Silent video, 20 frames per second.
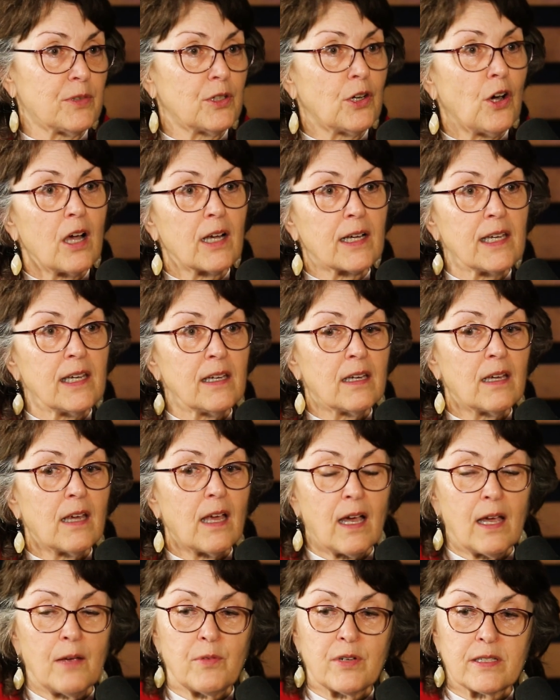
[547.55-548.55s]
of
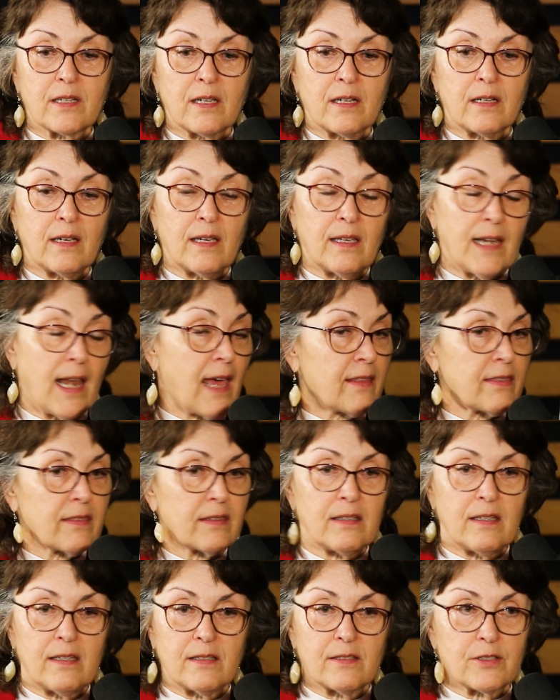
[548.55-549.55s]
belonging, I was an
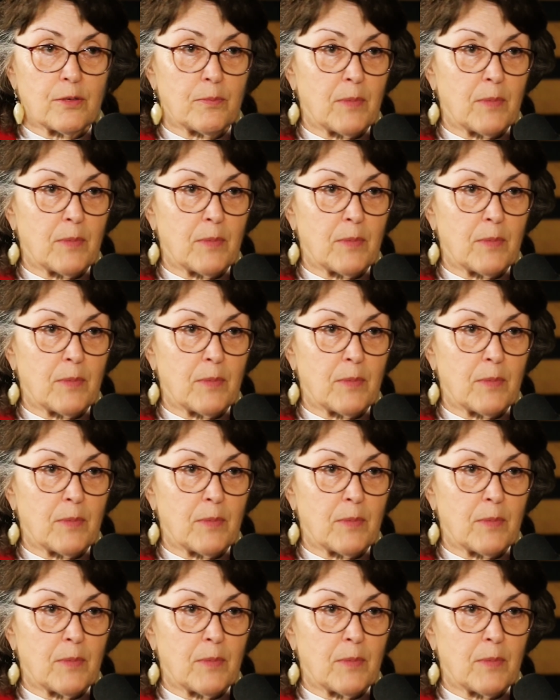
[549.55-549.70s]
athlete,